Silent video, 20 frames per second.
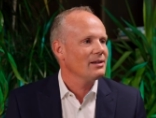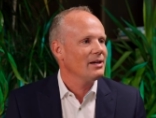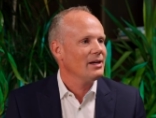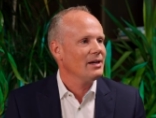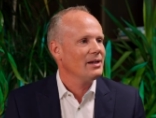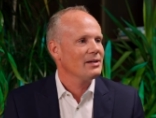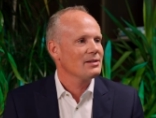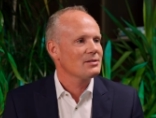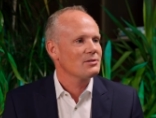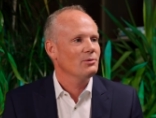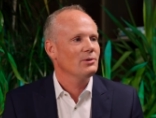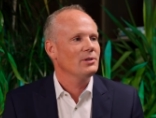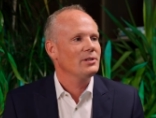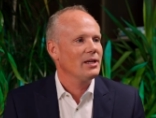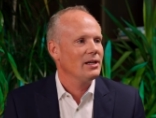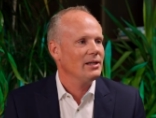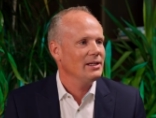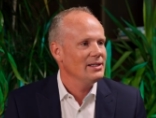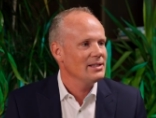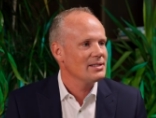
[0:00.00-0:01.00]
uh, so it
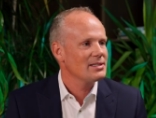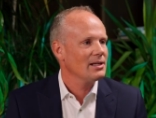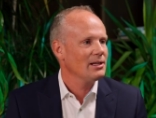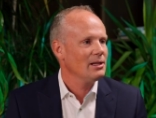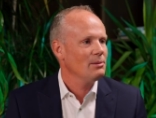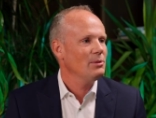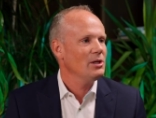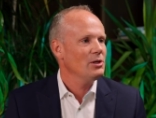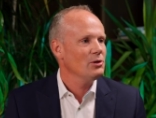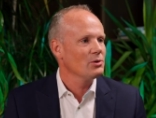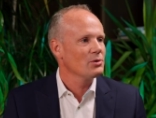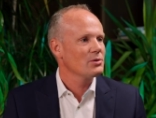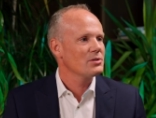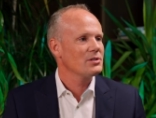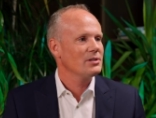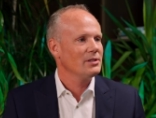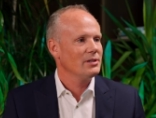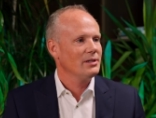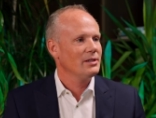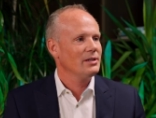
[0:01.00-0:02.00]
can easily be
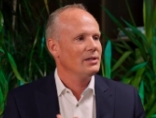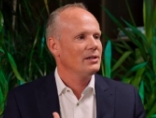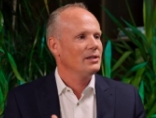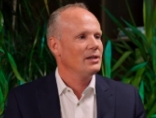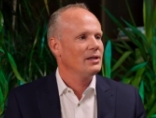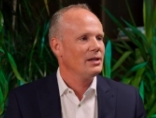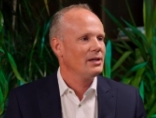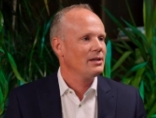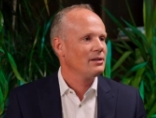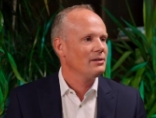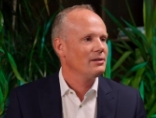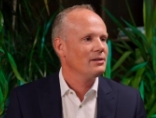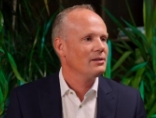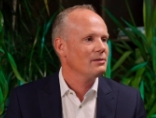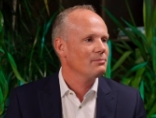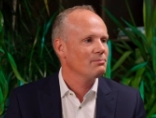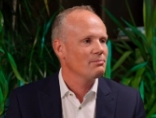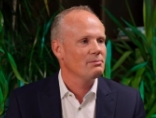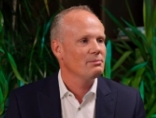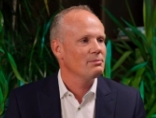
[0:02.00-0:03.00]
used uh, and uh,